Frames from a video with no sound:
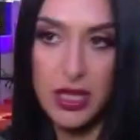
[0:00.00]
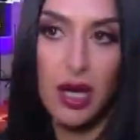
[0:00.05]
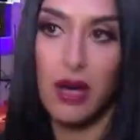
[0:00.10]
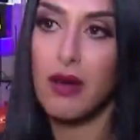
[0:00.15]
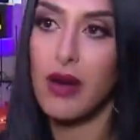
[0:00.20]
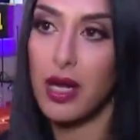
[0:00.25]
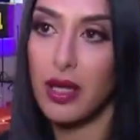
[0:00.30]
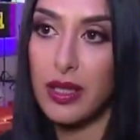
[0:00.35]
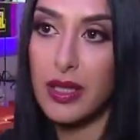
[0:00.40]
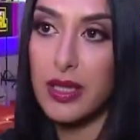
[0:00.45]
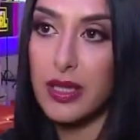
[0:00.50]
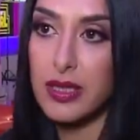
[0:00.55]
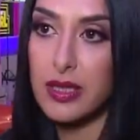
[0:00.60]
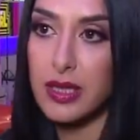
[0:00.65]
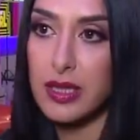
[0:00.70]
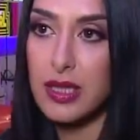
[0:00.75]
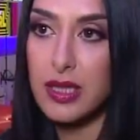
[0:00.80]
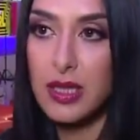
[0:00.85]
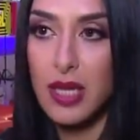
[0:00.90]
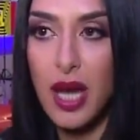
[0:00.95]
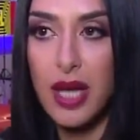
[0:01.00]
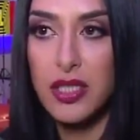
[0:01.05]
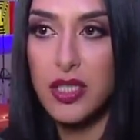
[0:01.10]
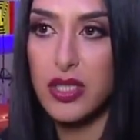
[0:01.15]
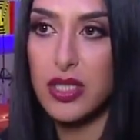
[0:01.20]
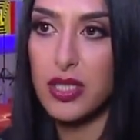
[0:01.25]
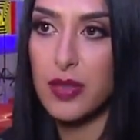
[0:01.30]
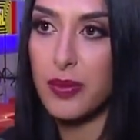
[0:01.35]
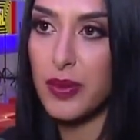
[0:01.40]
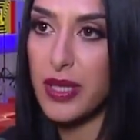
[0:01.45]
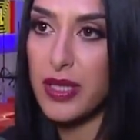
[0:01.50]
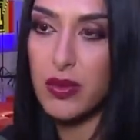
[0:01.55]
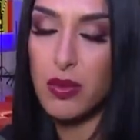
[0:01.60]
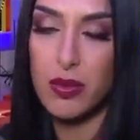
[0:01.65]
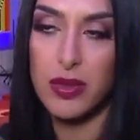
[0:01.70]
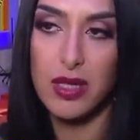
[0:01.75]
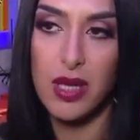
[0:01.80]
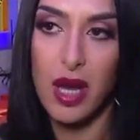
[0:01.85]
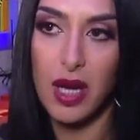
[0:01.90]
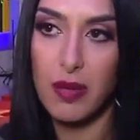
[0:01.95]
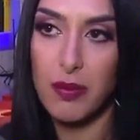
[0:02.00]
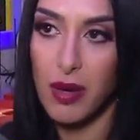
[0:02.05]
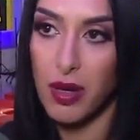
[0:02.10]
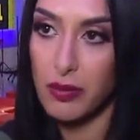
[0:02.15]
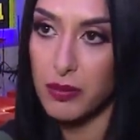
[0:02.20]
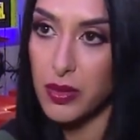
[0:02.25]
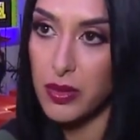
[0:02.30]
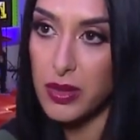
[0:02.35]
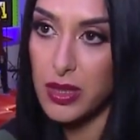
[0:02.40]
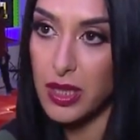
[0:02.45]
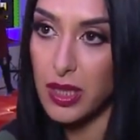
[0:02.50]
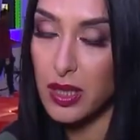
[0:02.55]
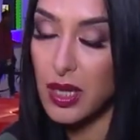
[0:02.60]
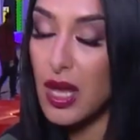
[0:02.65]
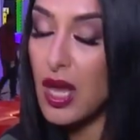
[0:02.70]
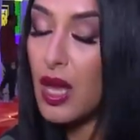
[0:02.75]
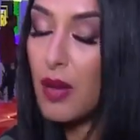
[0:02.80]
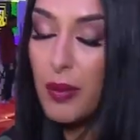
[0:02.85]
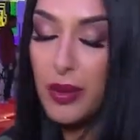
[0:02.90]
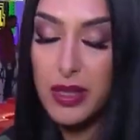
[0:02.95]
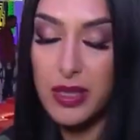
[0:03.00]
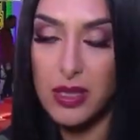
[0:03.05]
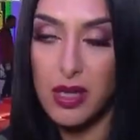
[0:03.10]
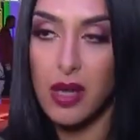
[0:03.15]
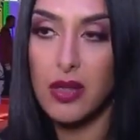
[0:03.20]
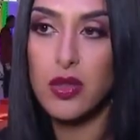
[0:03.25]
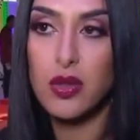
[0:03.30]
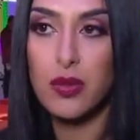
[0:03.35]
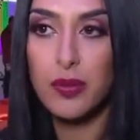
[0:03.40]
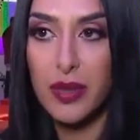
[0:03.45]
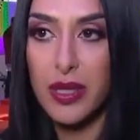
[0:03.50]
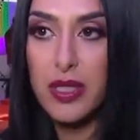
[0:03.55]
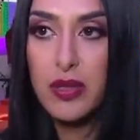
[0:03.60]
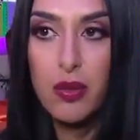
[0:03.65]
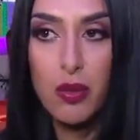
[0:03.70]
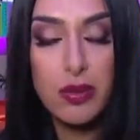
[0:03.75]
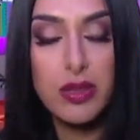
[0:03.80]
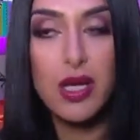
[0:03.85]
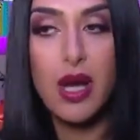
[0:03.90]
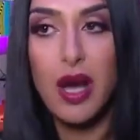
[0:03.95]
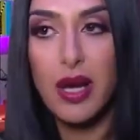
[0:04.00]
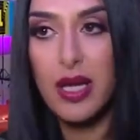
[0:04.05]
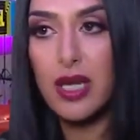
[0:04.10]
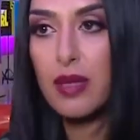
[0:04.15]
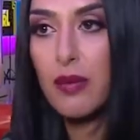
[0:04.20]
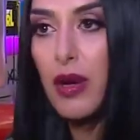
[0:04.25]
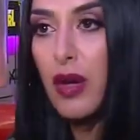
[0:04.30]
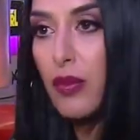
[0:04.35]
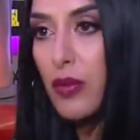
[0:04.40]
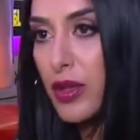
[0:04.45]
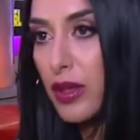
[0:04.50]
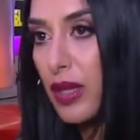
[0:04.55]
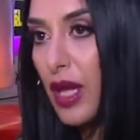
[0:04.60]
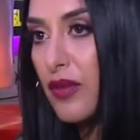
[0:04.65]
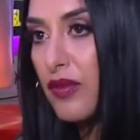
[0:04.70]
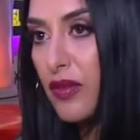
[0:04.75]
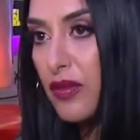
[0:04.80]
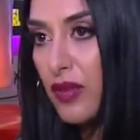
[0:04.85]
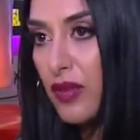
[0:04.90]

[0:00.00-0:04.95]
T R L is. It's not just a place where we talk about music, but it's also a place where we're talking about real-life